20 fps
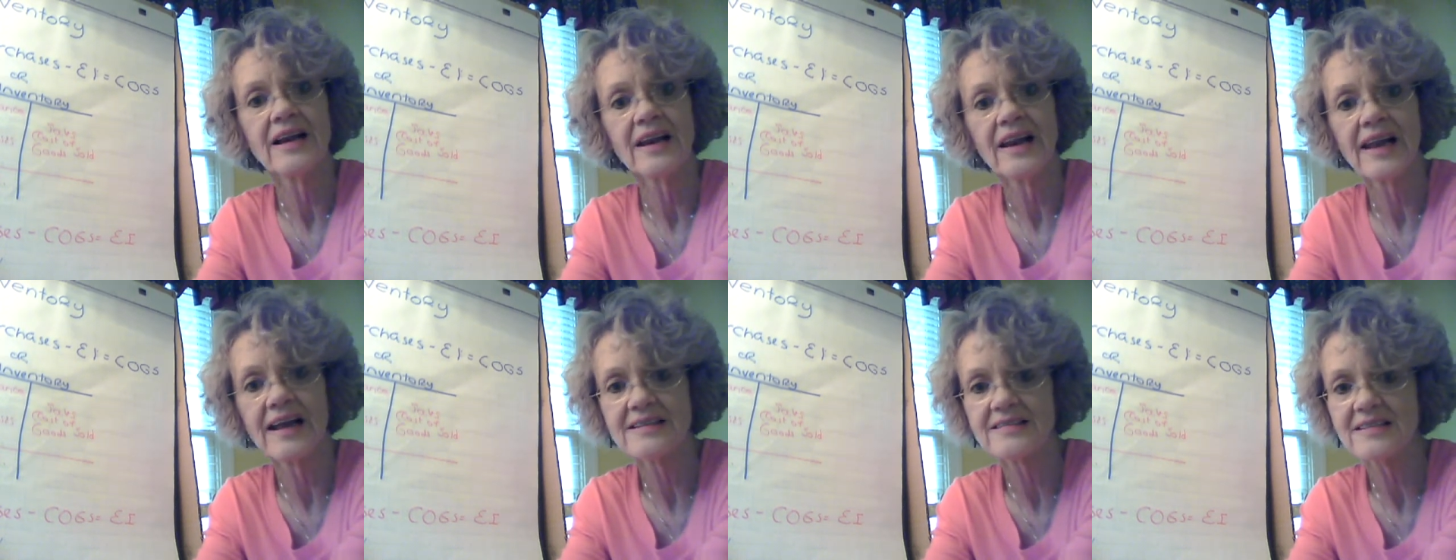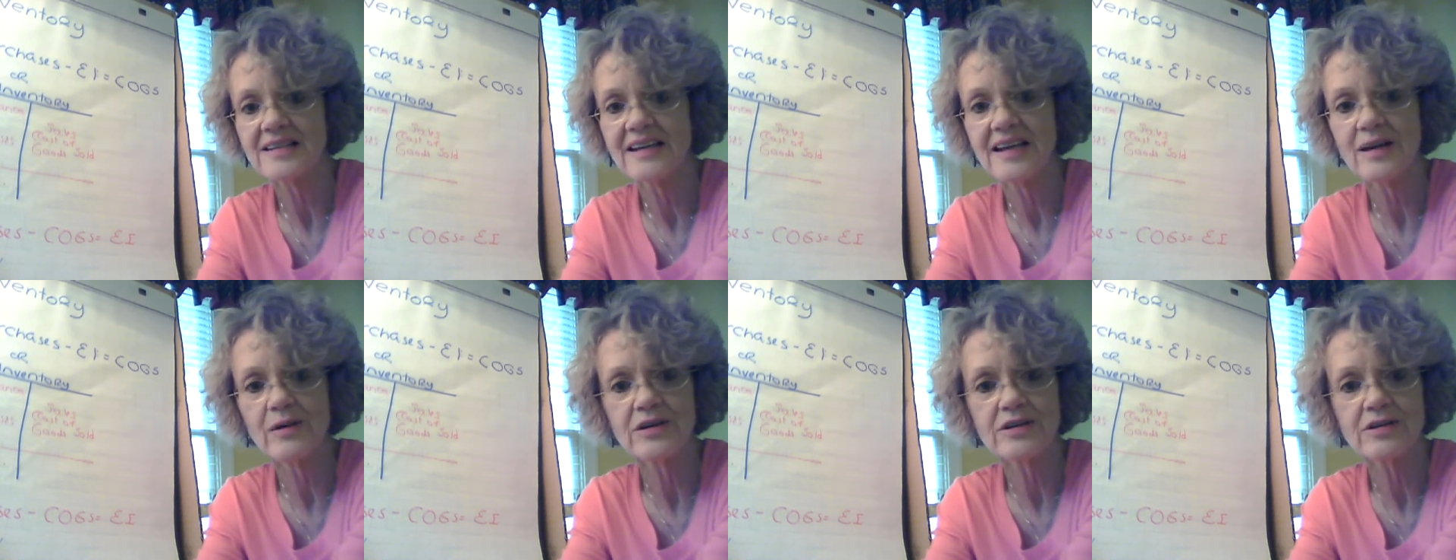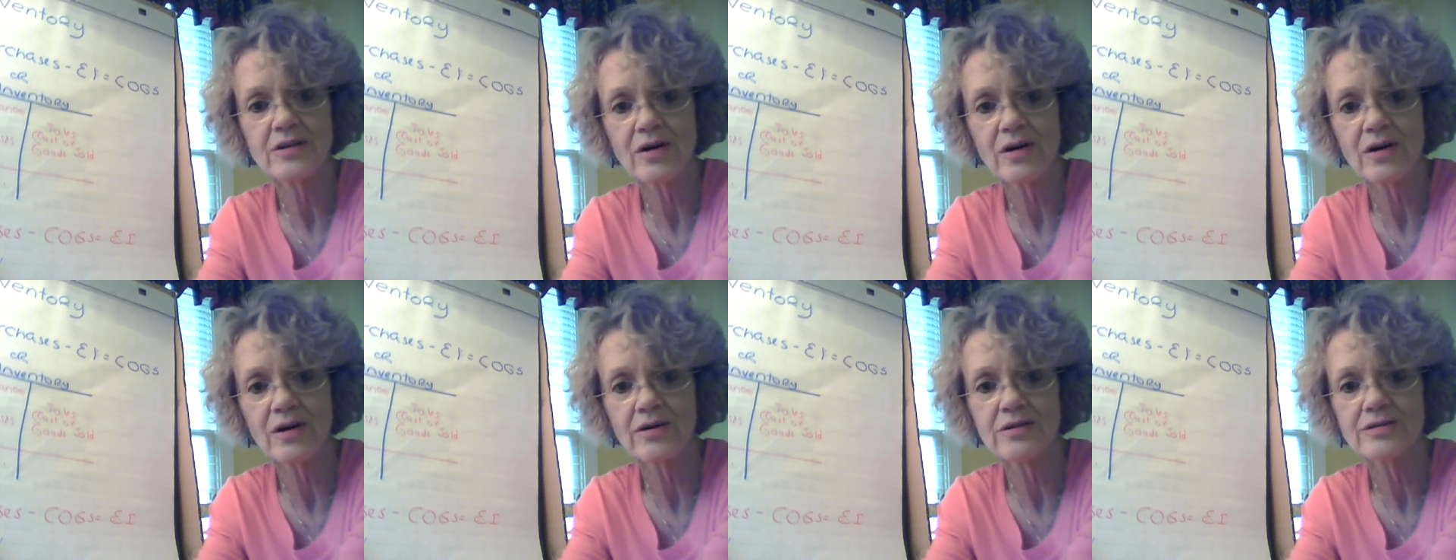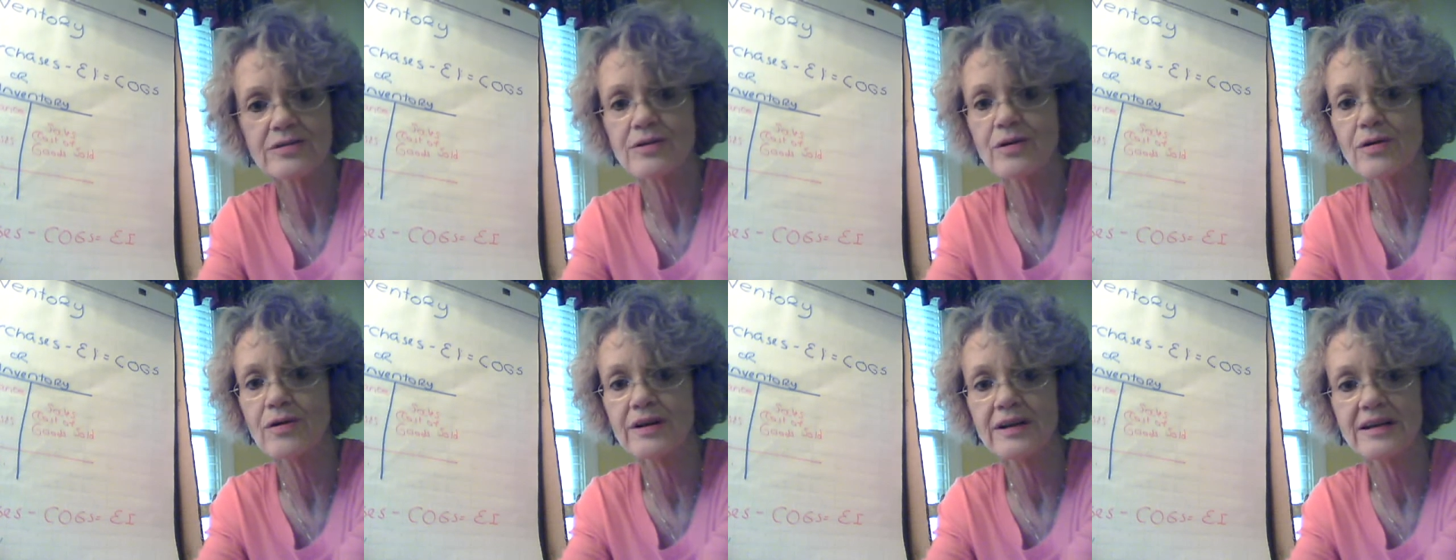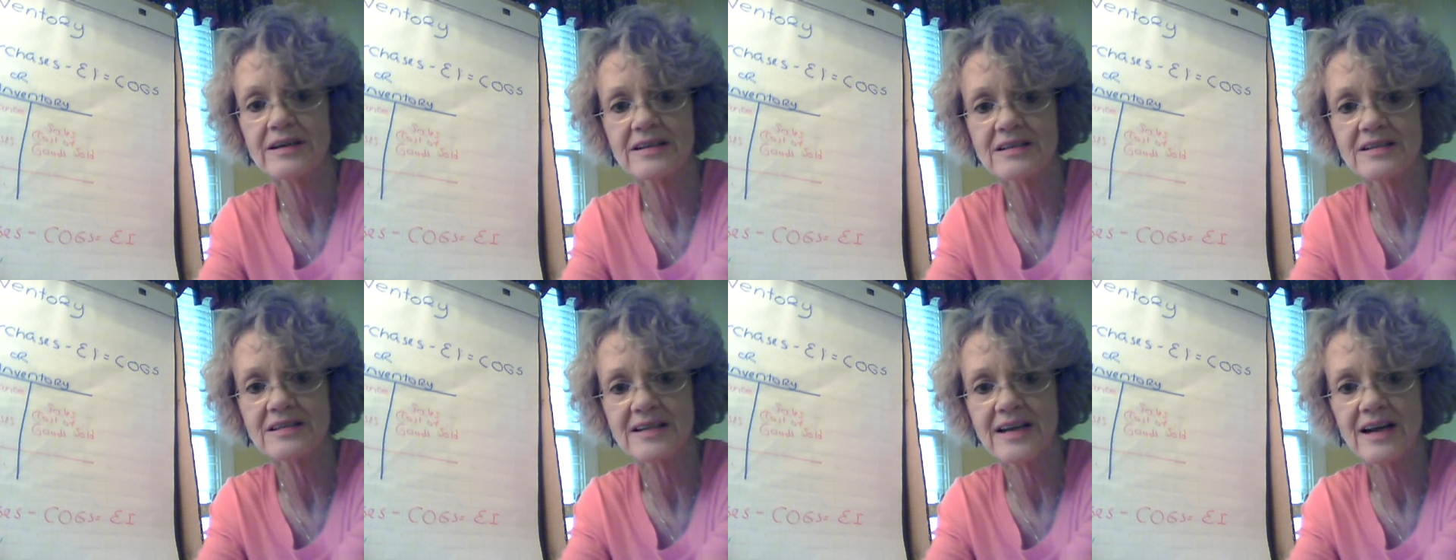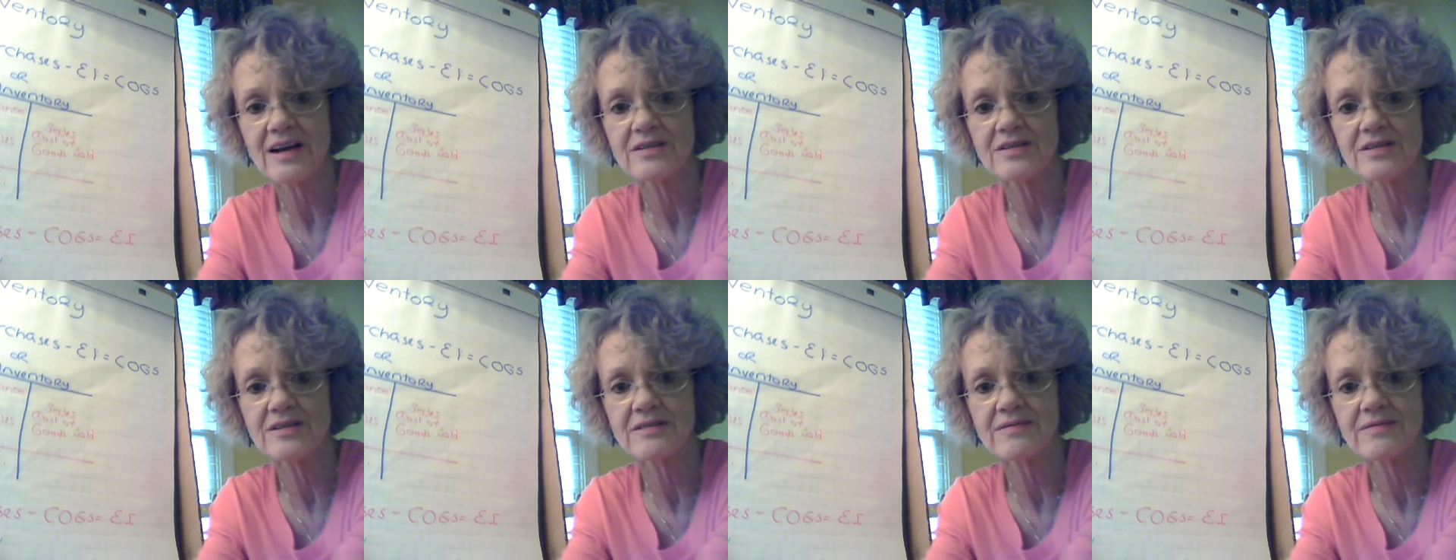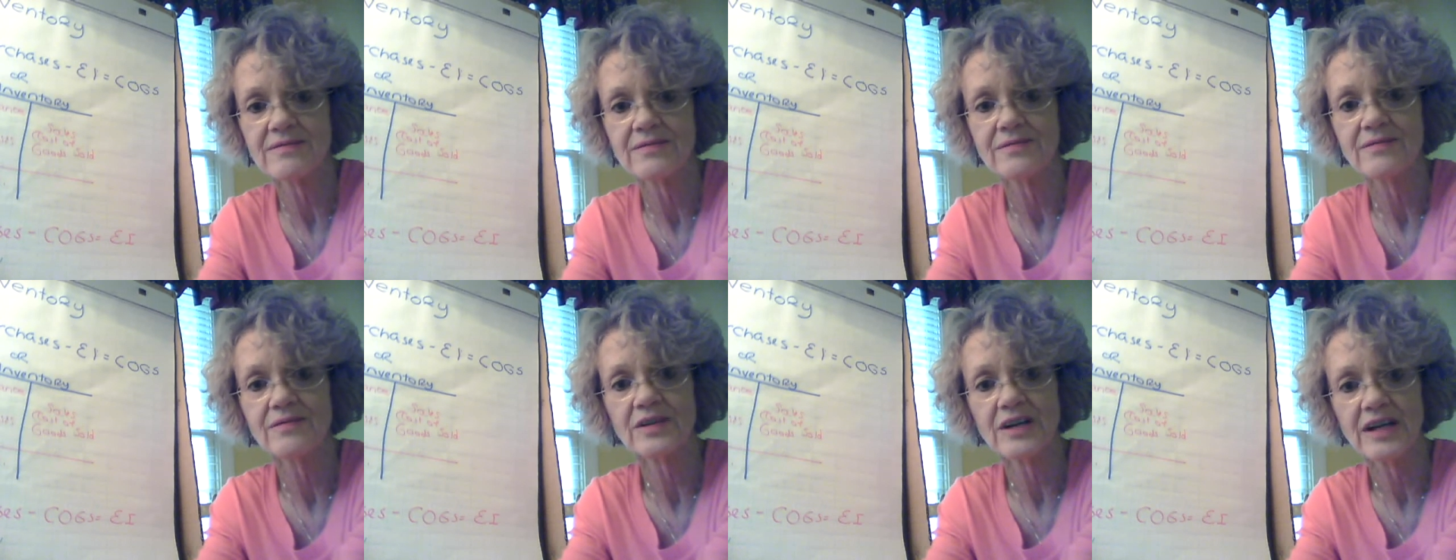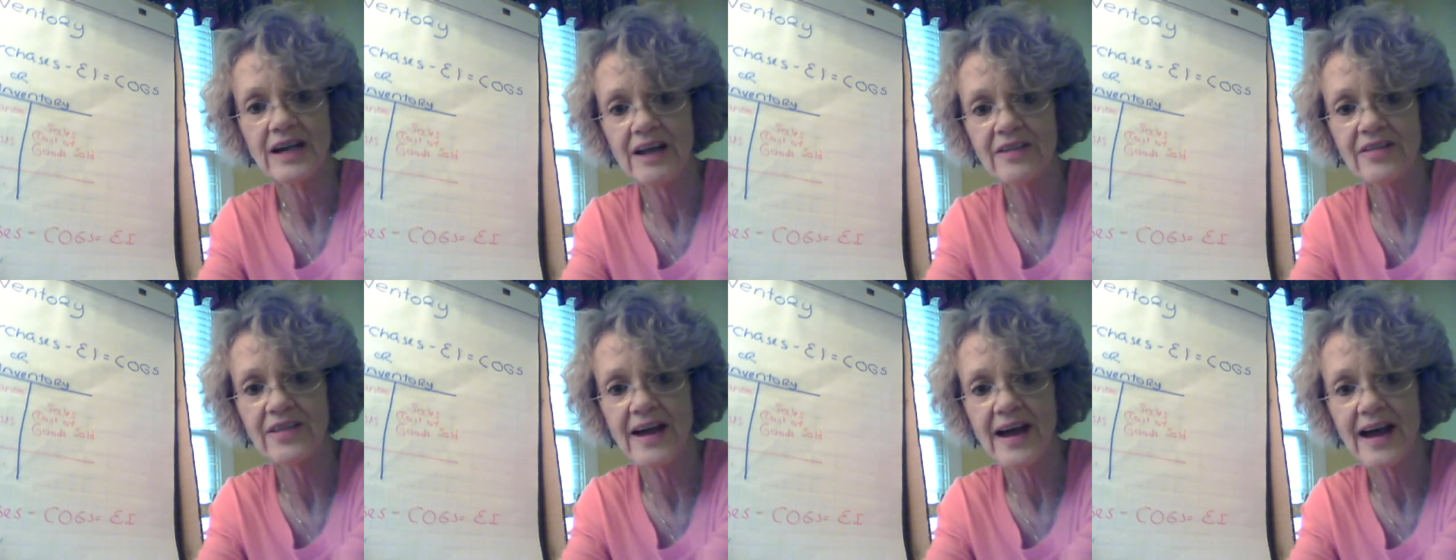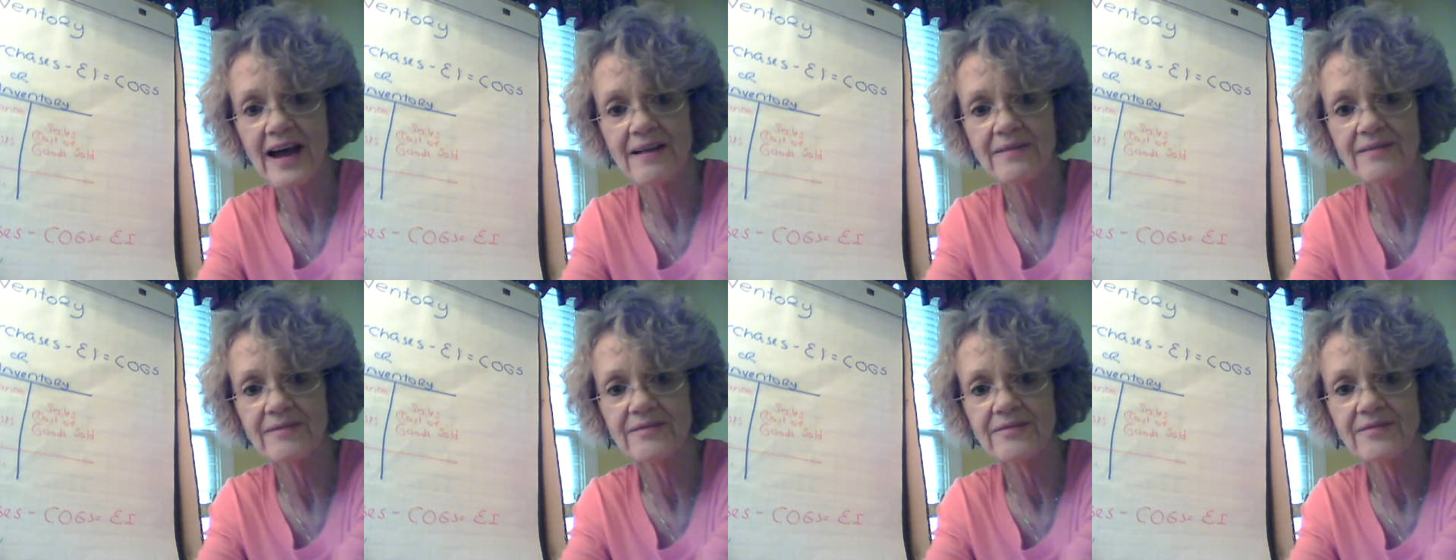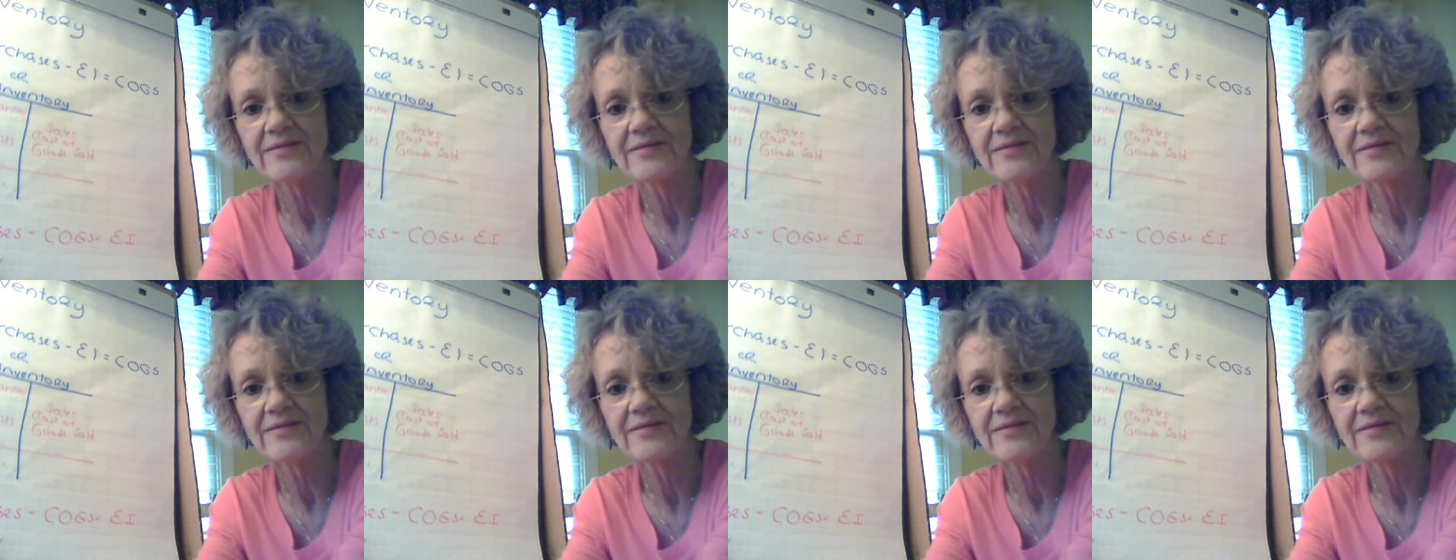less any returns or any discounts. Got that?